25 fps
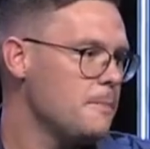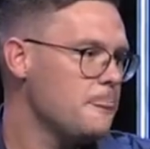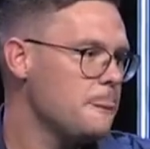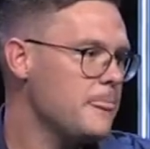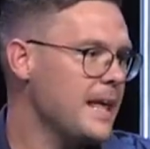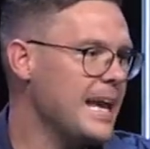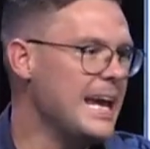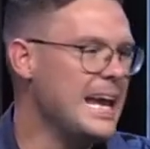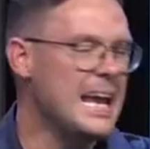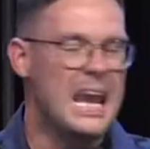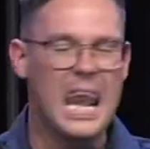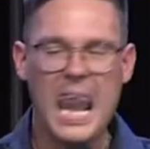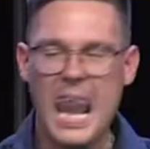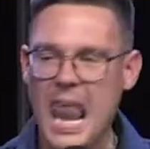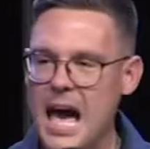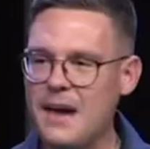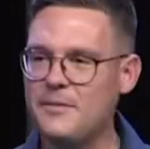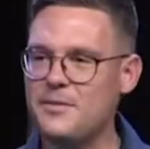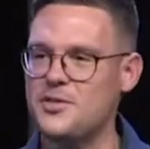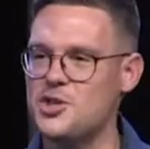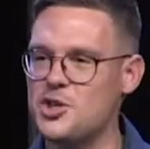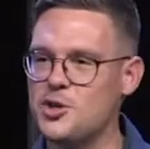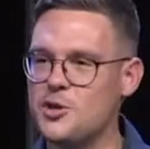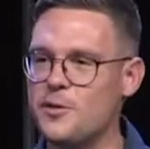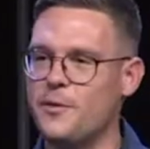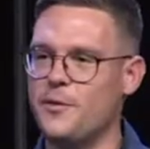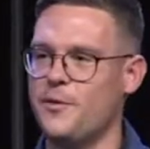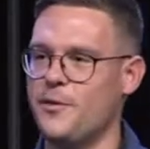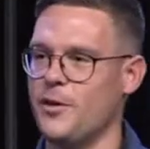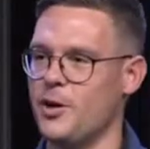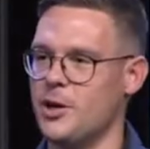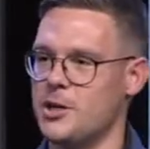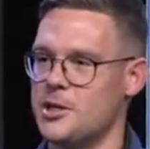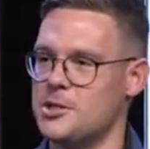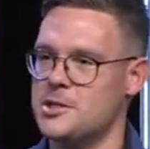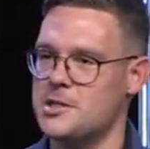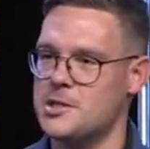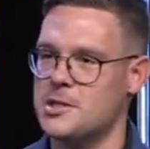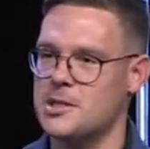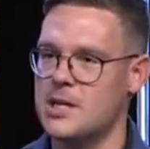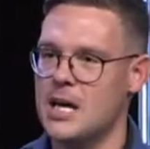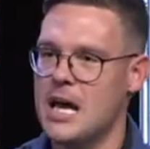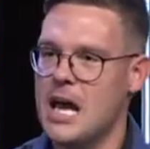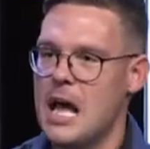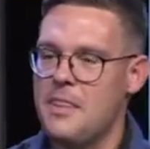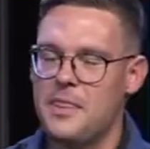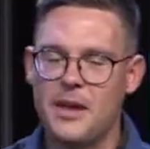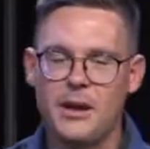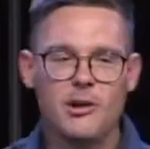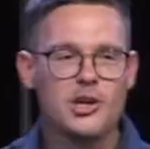He loves you first.
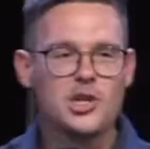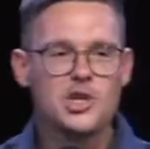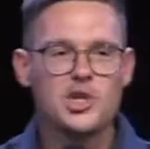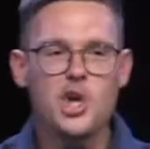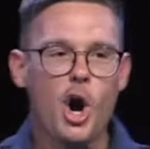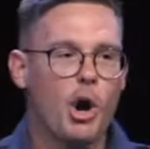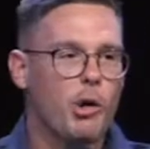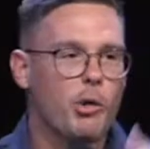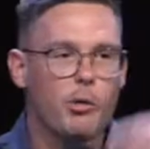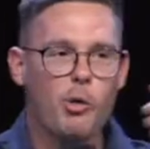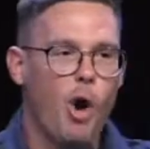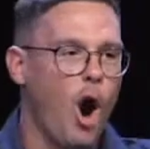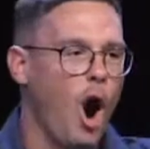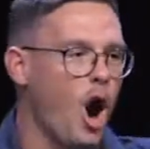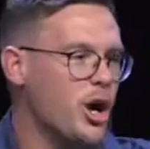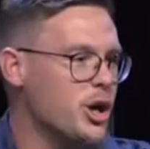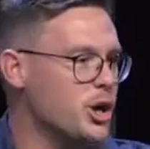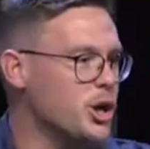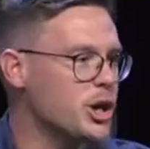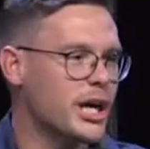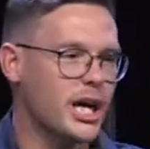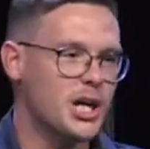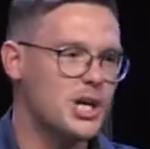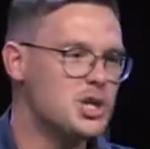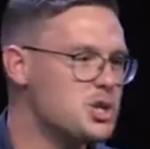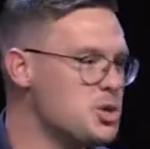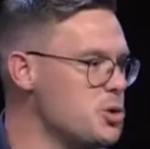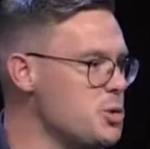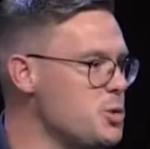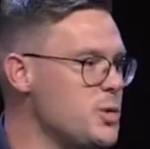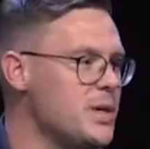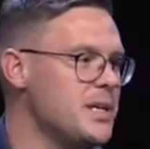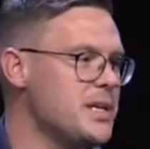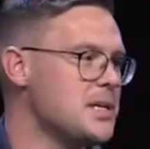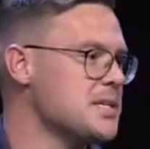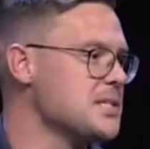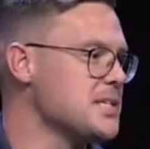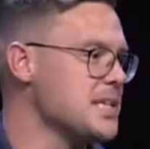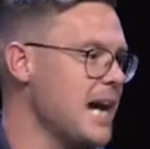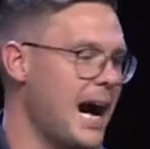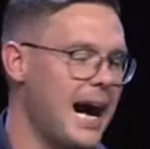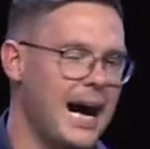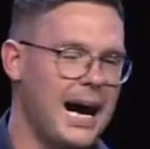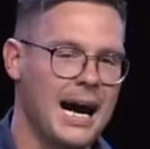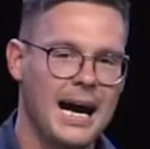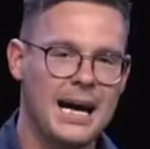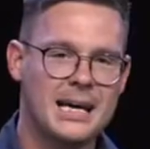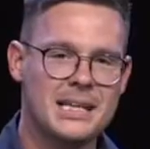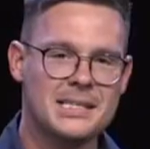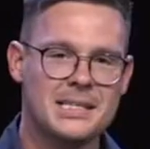There is no wrong you can do in his
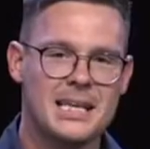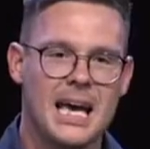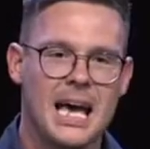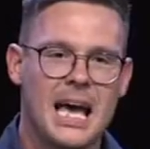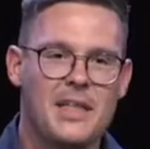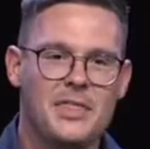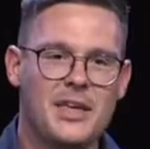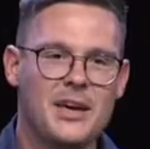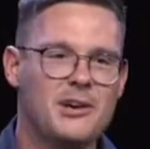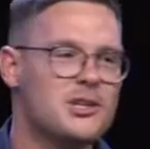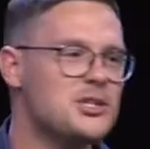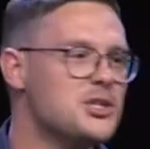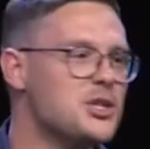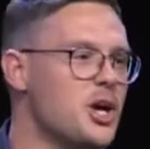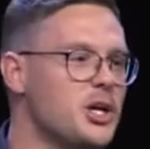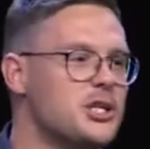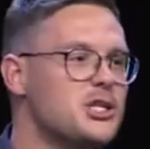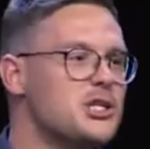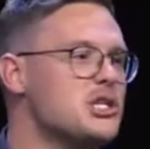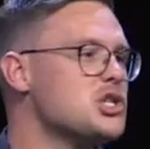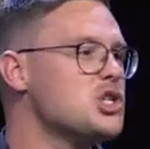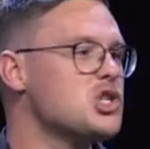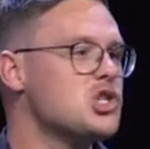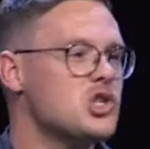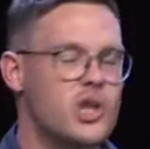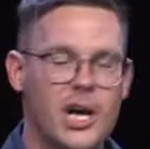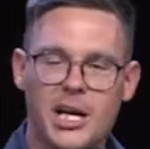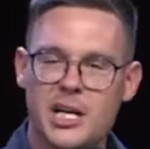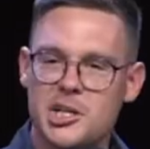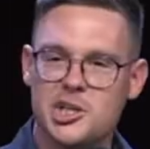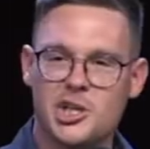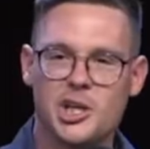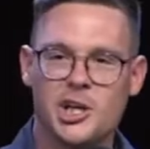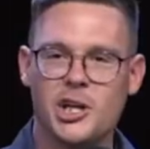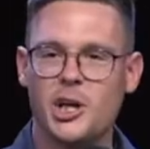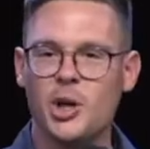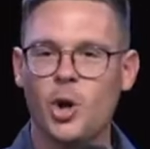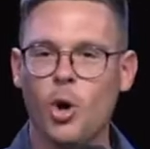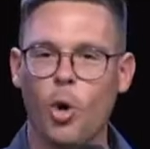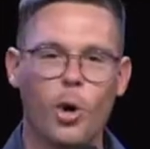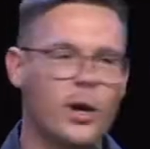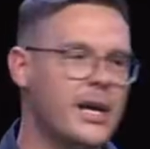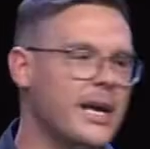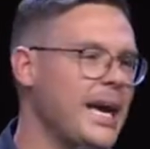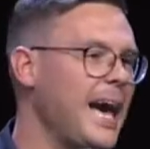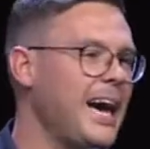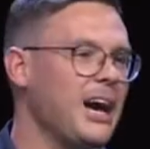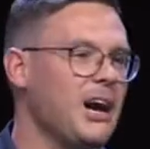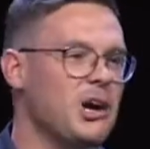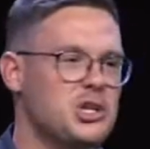eyes. There is no destruction or
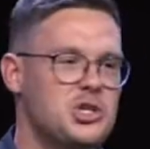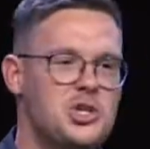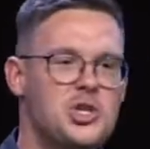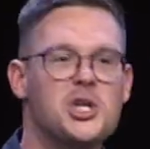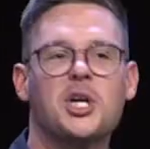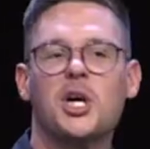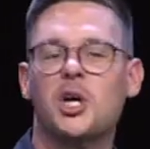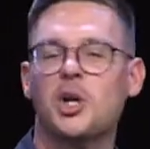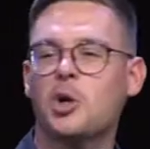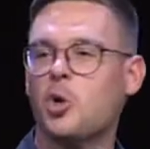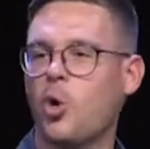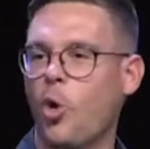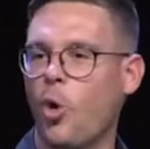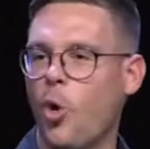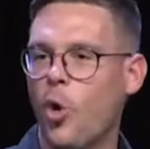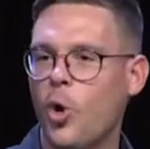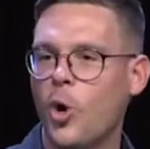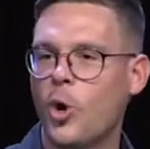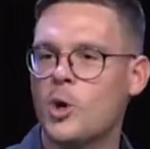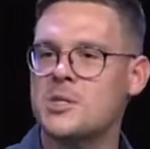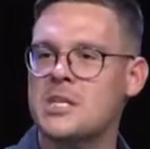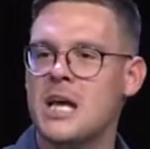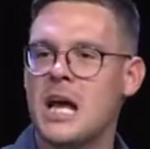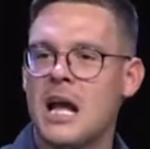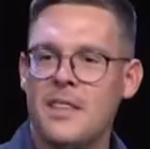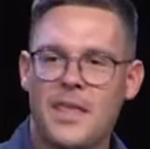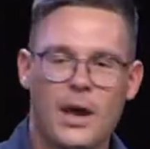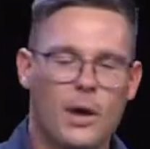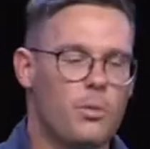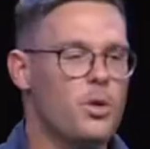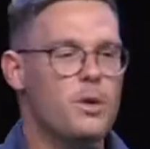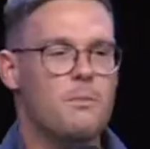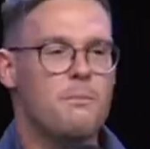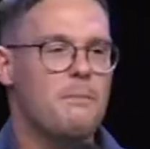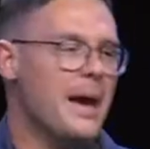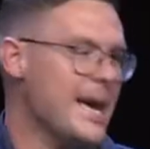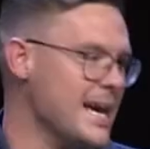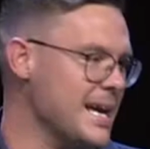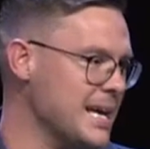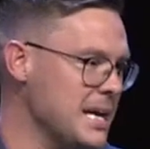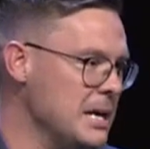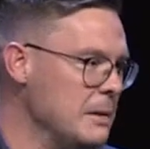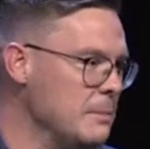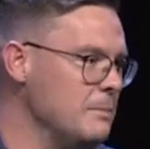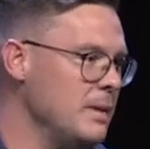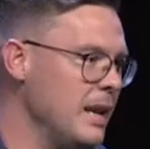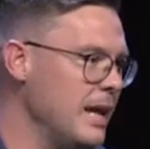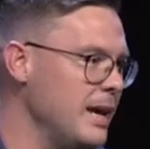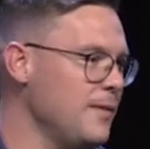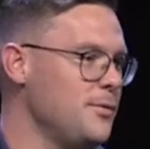chaos you can cause that would make
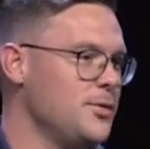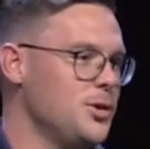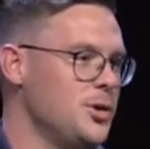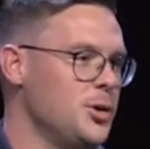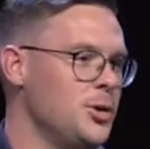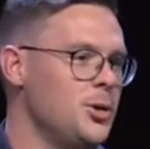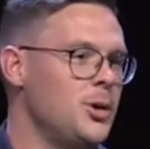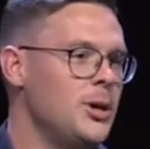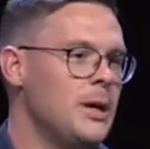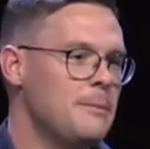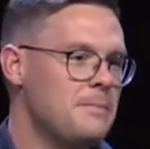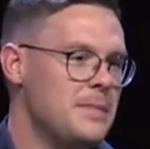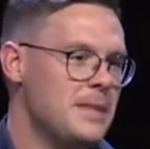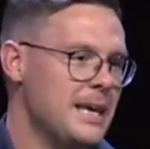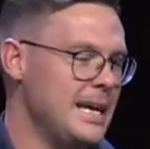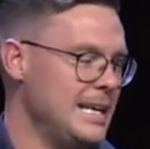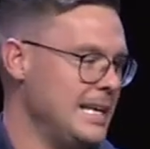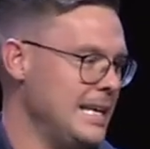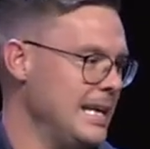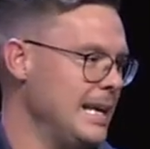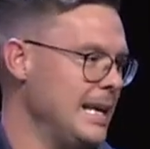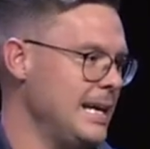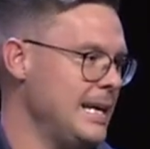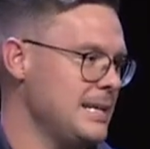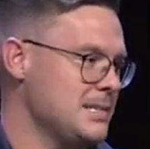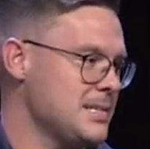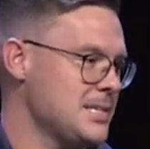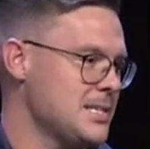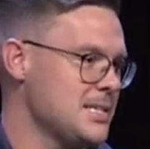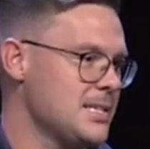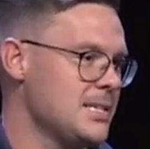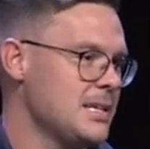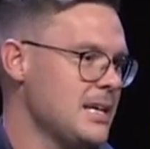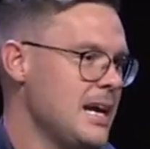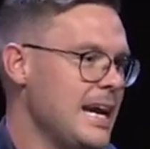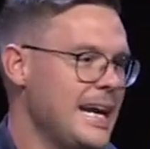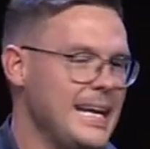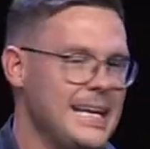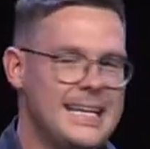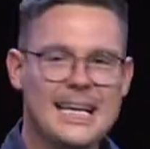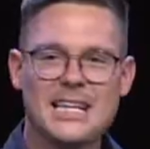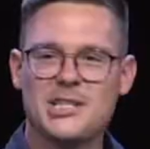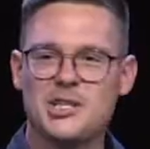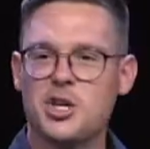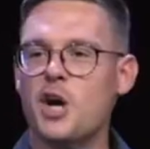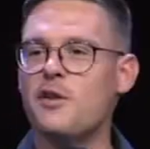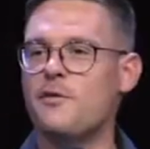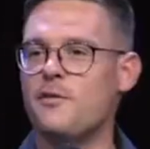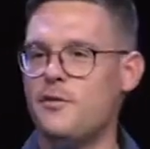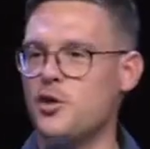him love you any less. He does
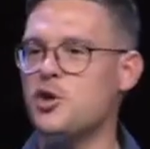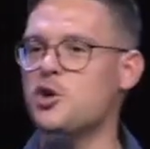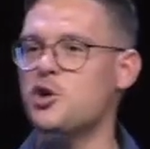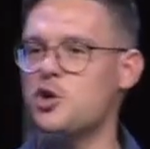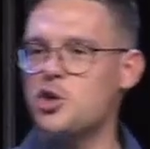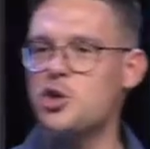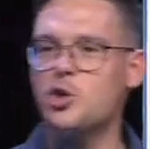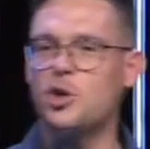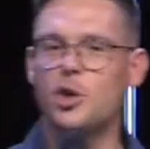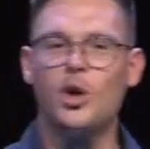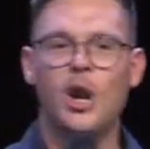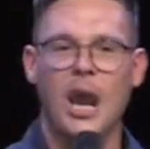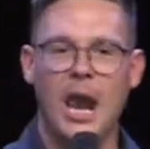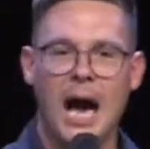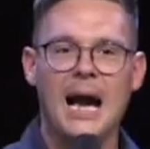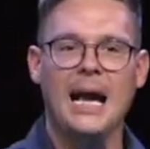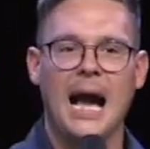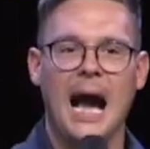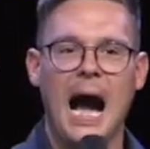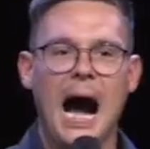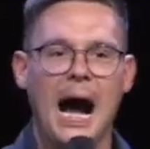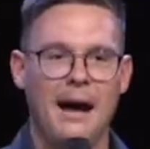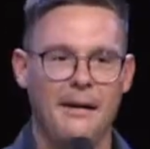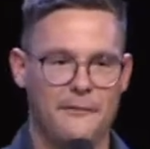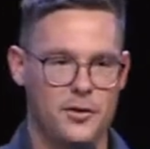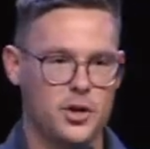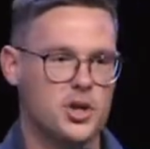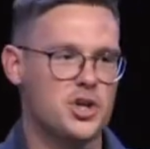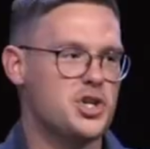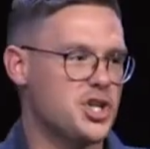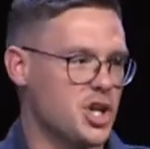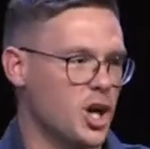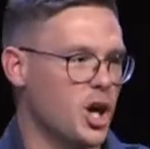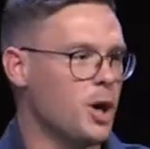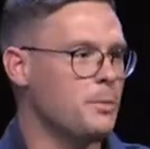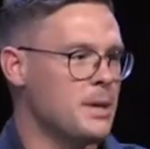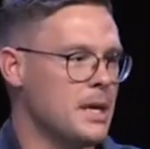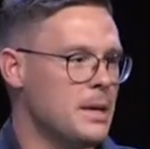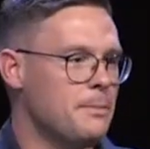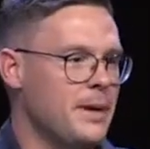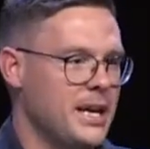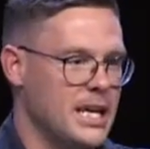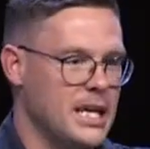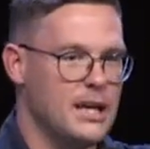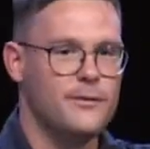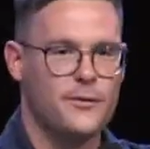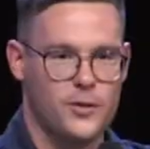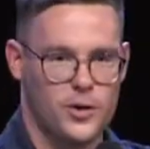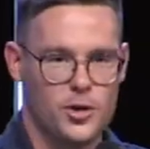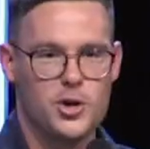not view you like I view Shelby, but
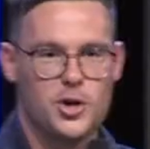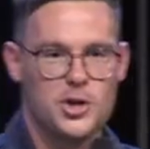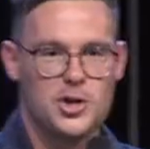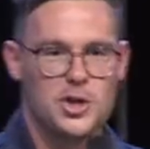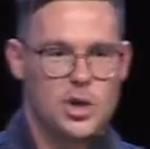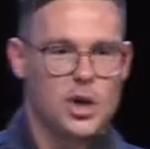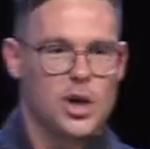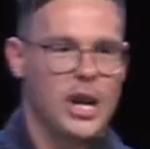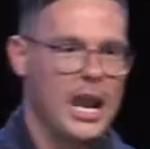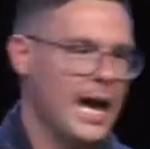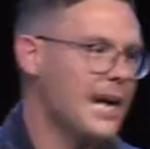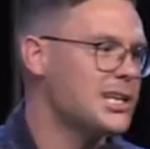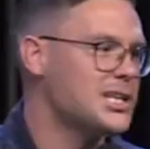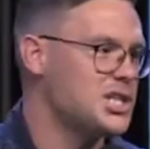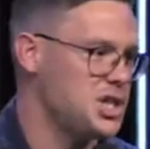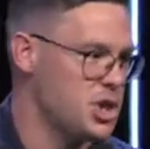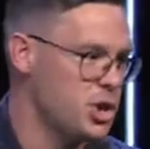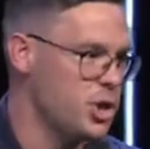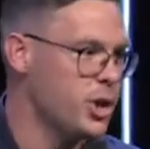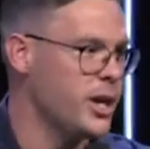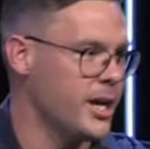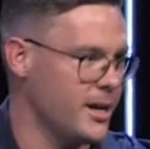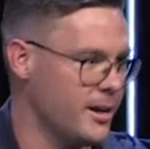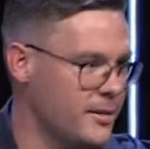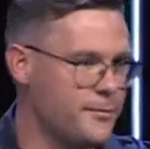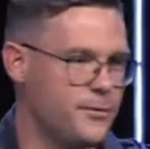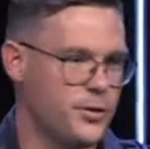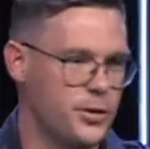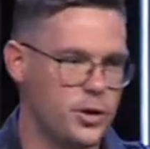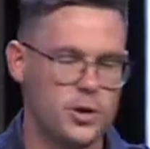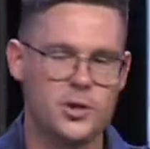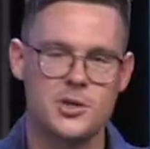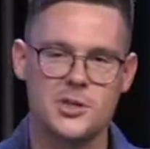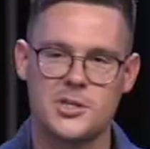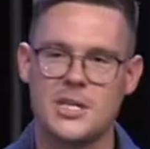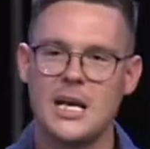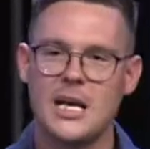he views you like Judah views